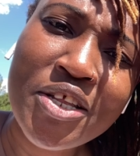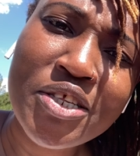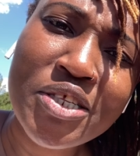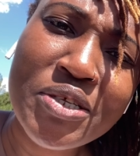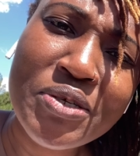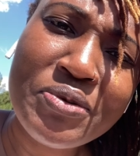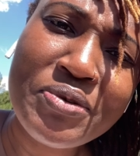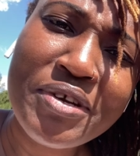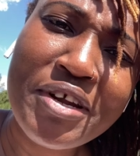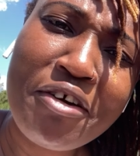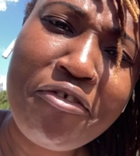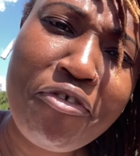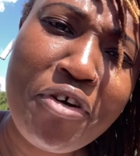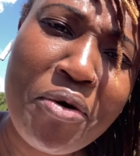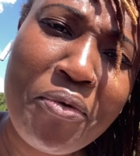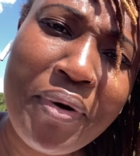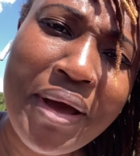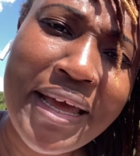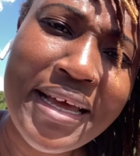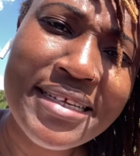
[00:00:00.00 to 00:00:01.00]
to
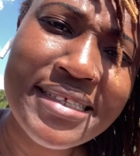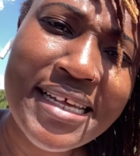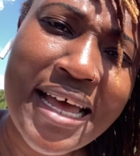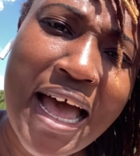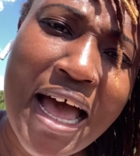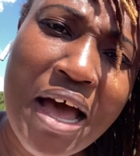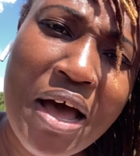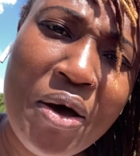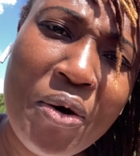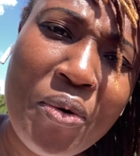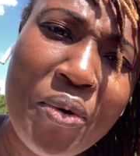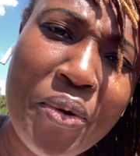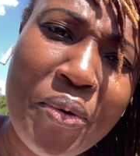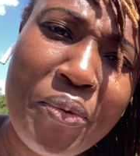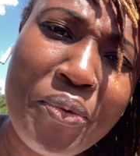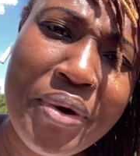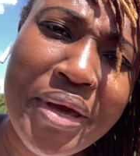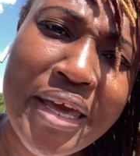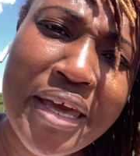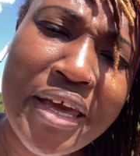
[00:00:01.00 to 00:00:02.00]
different ways how
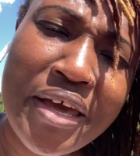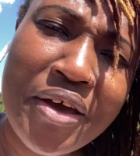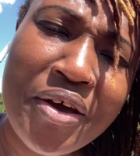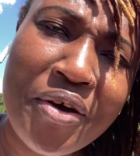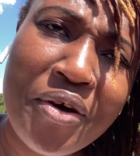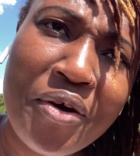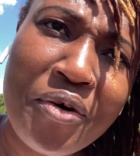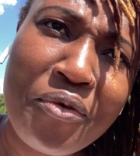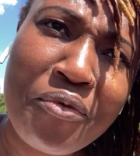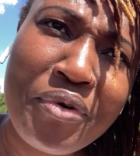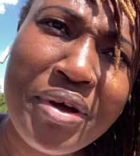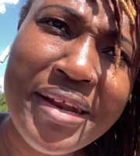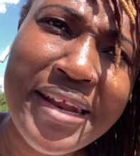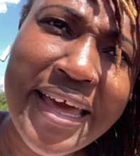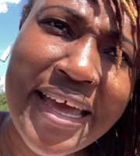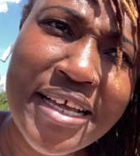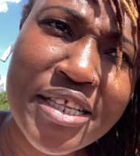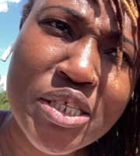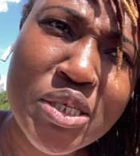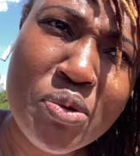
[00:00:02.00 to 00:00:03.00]
we
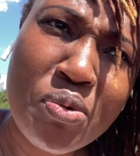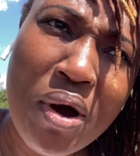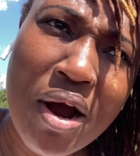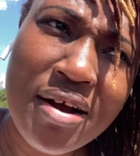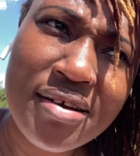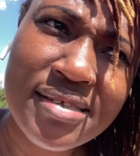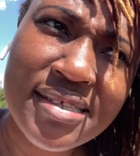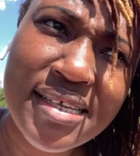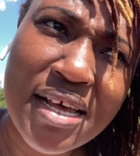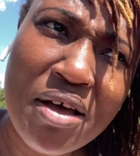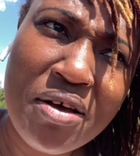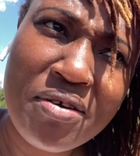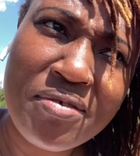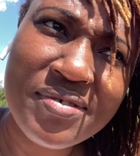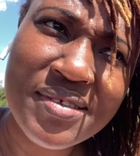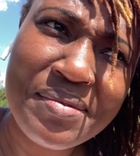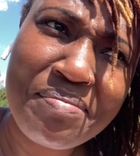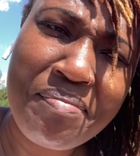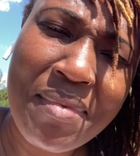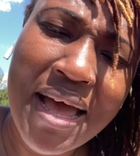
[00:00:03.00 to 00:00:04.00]
relate to
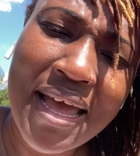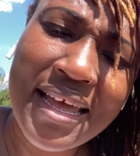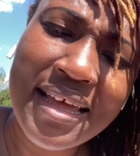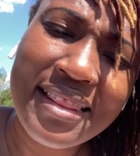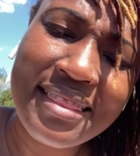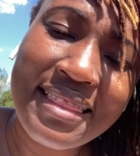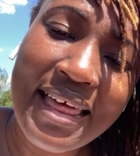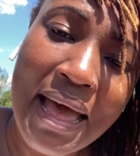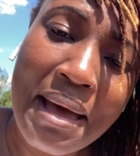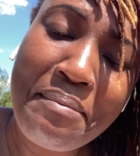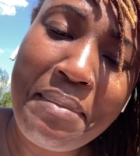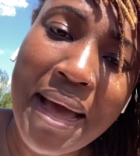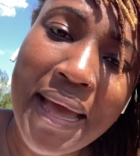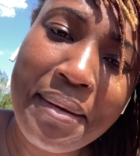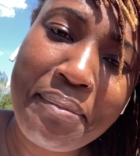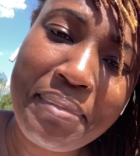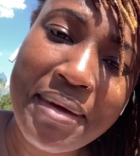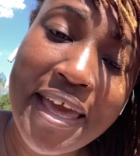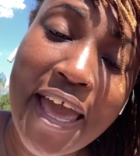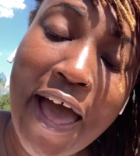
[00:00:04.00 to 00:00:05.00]
ourselves might that might be